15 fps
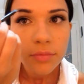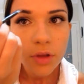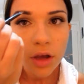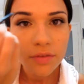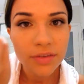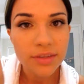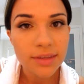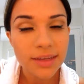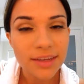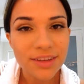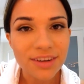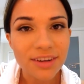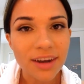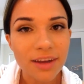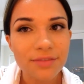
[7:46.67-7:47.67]
Obviously you
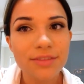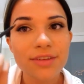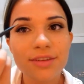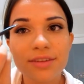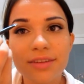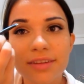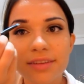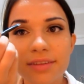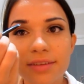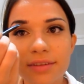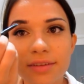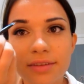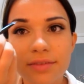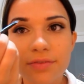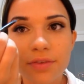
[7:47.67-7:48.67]
don't have to do this, you
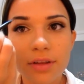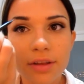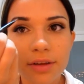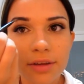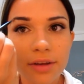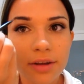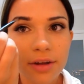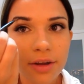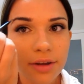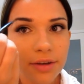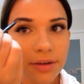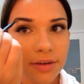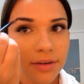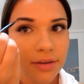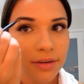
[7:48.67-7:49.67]
just follow your
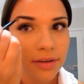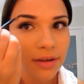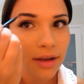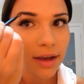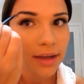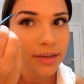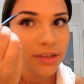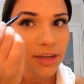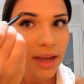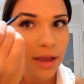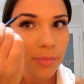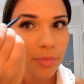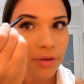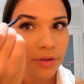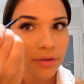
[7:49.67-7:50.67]
own eye
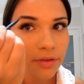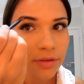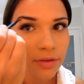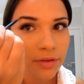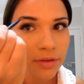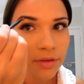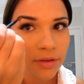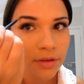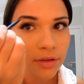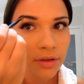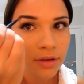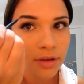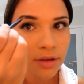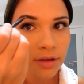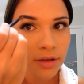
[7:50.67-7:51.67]
shape,
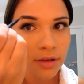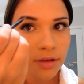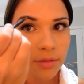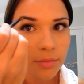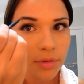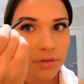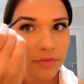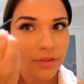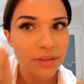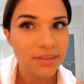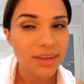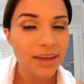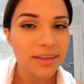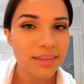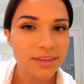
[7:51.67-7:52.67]
but for the
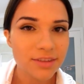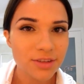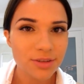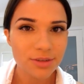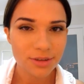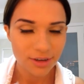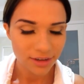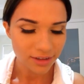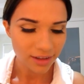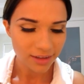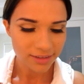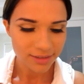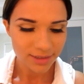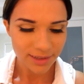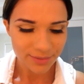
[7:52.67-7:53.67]
sake of the tutorial
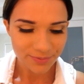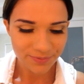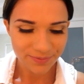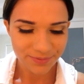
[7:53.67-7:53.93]
I'll do it.